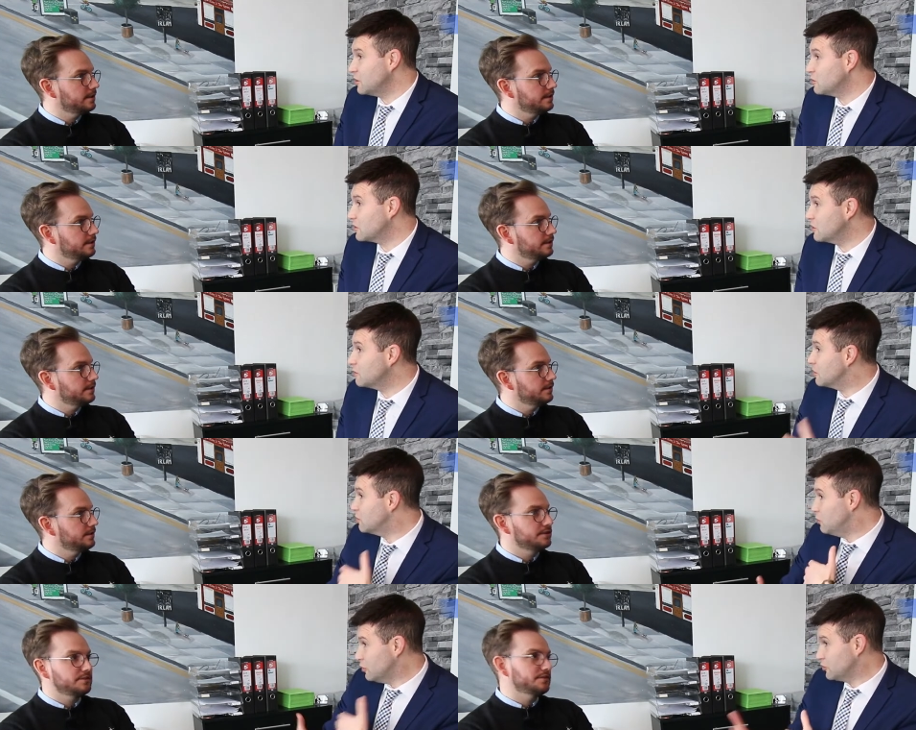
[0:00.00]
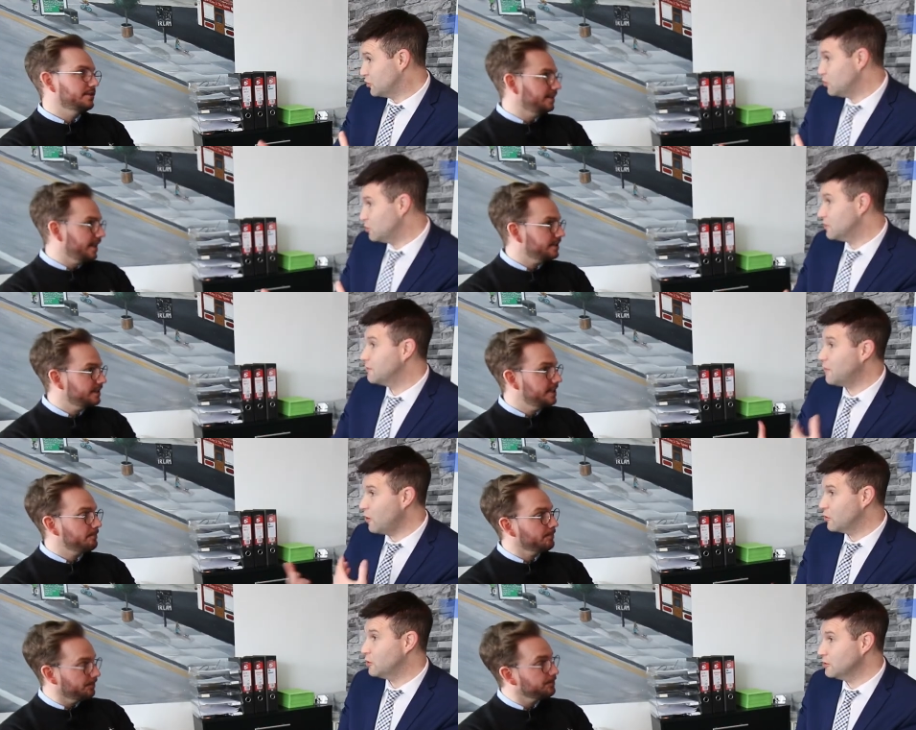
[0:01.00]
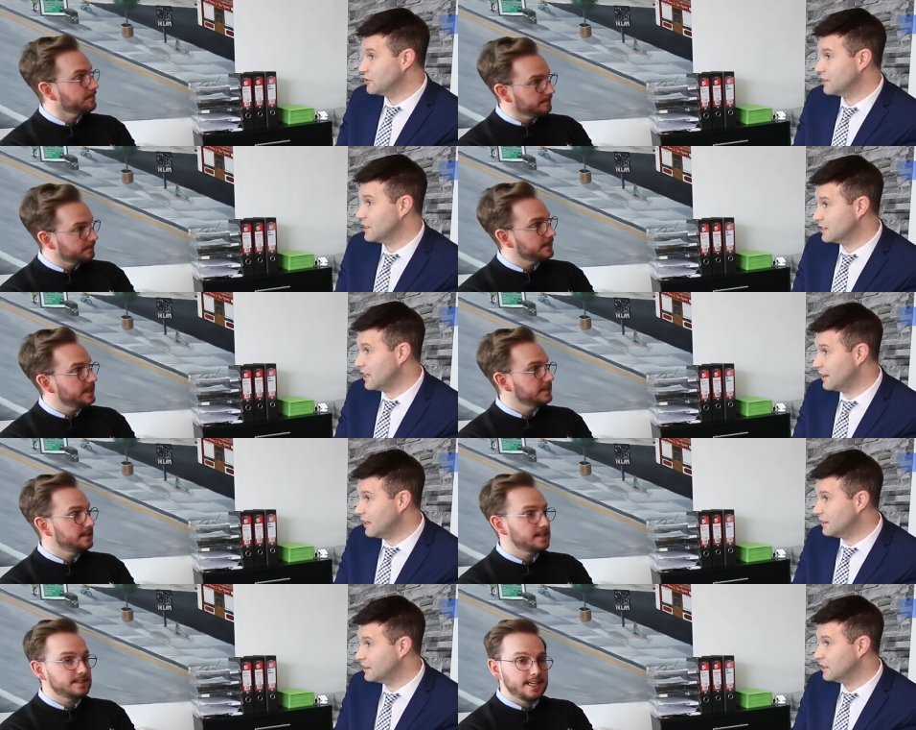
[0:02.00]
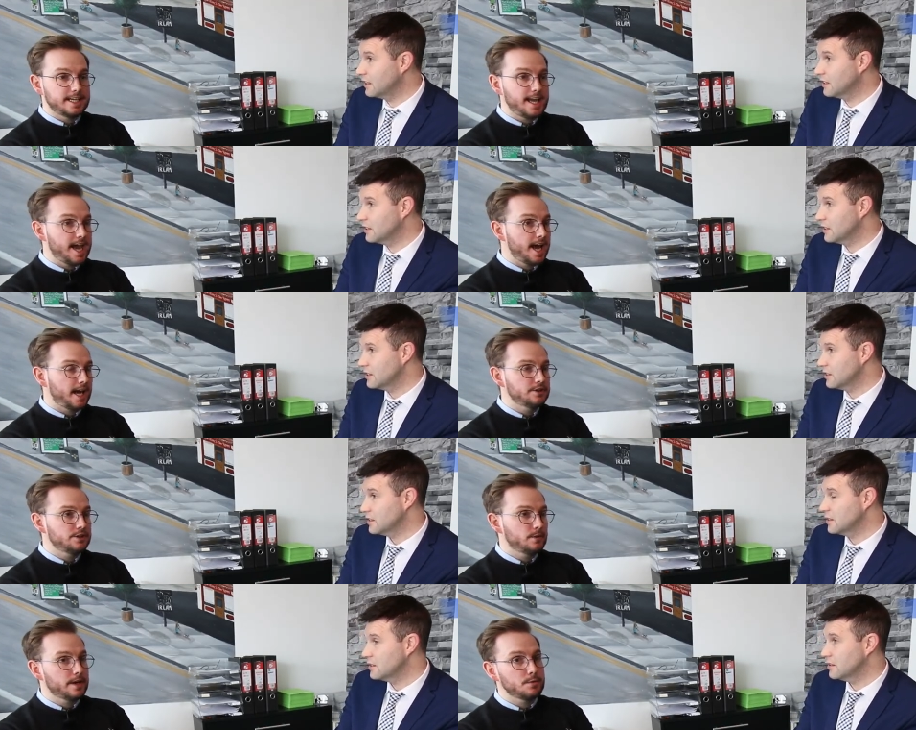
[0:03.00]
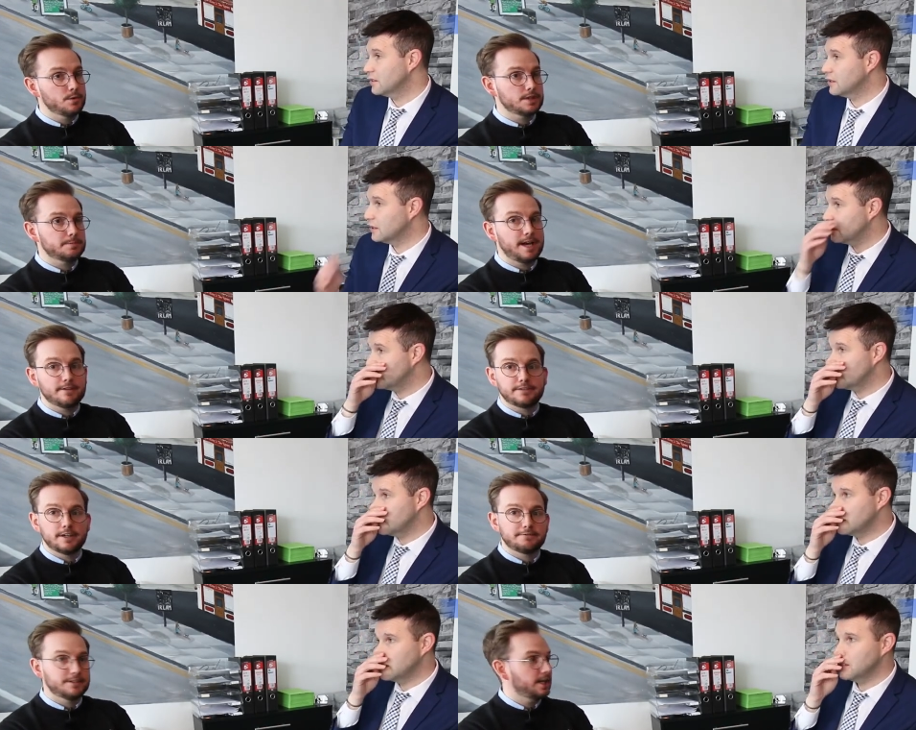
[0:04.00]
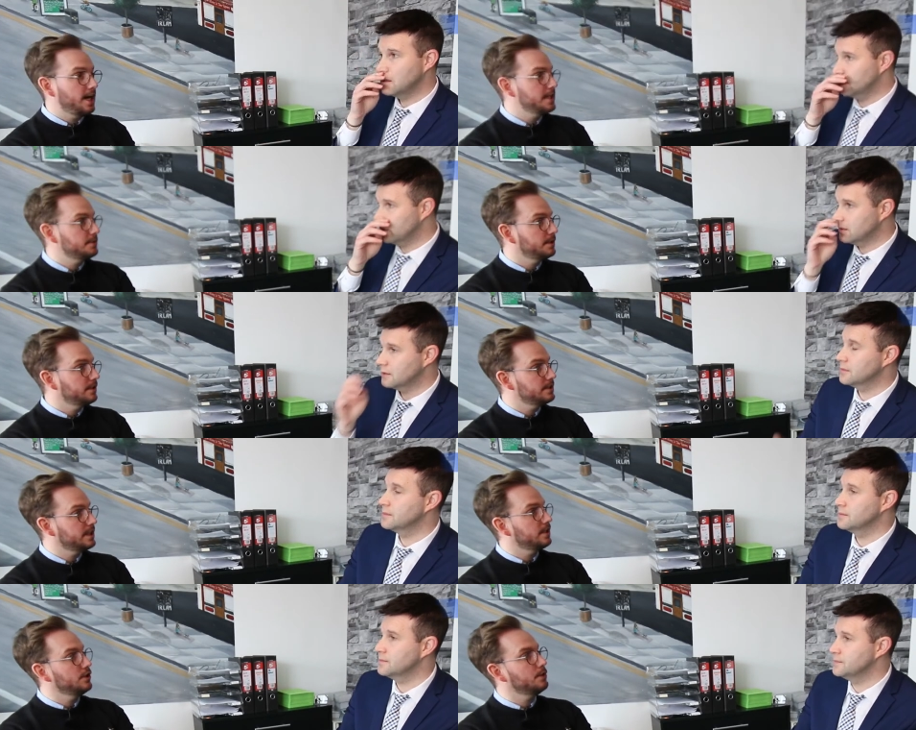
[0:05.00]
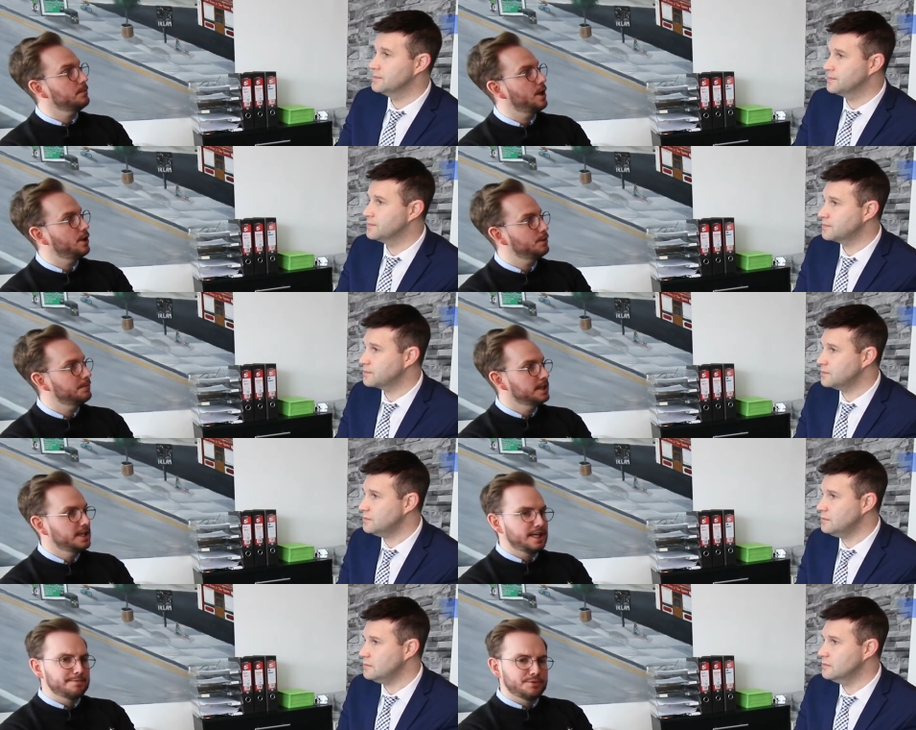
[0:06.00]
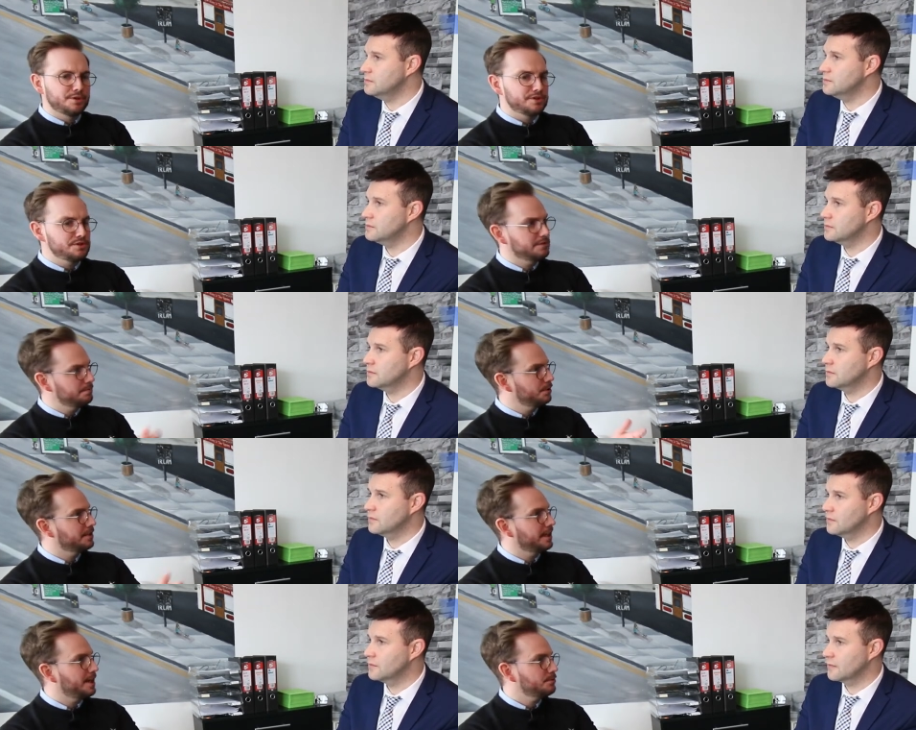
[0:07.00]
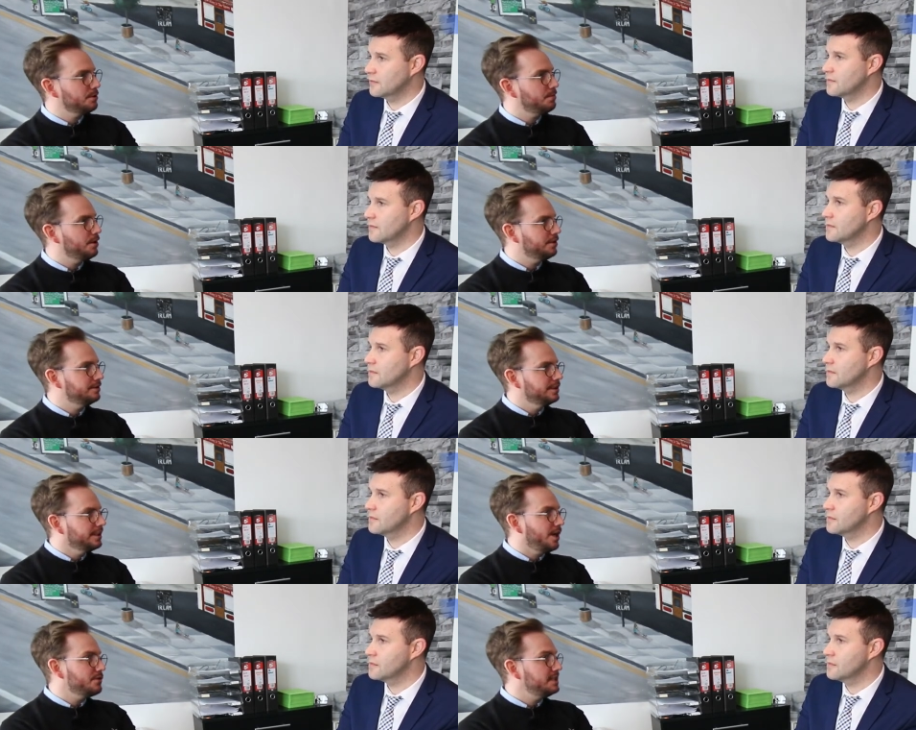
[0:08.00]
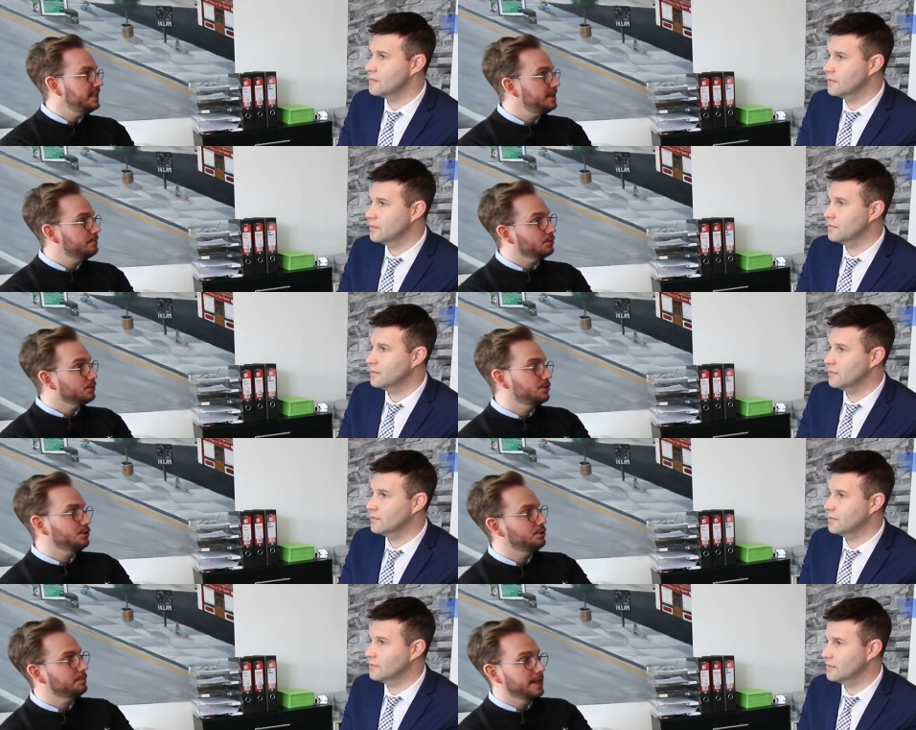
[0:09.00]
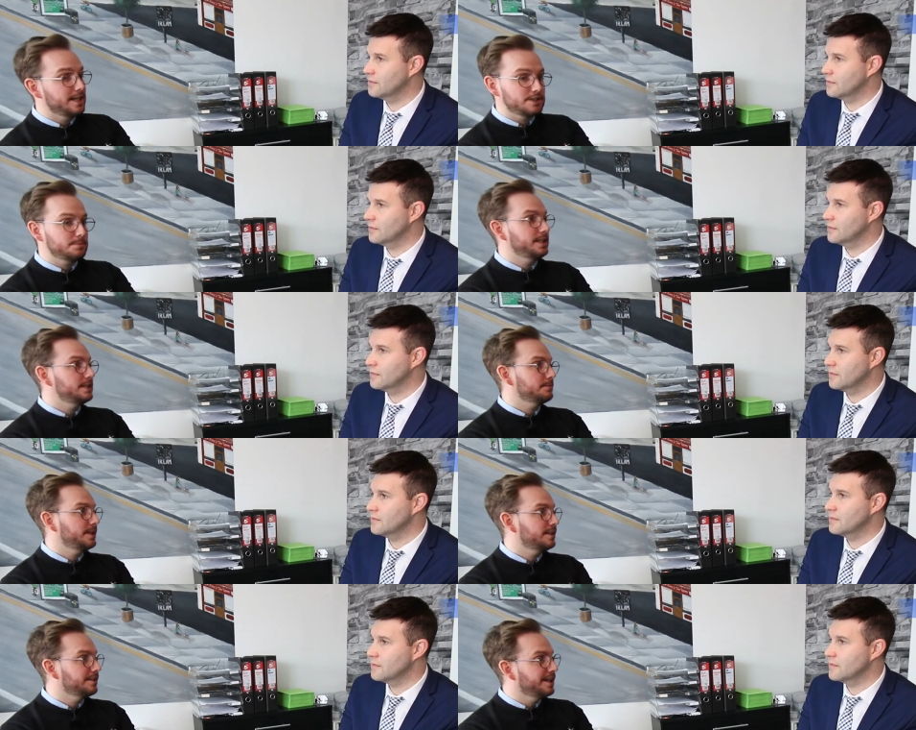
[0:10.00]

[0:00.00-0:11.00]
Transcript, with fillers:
Speaker 1: you used to. You do more Zoom
Speaker 2: and phone calls and things like that. That's it, yeah. And do you know what? It works better for clients because they can come home, put the laptop on, get on Teams or Zoom and speak to me.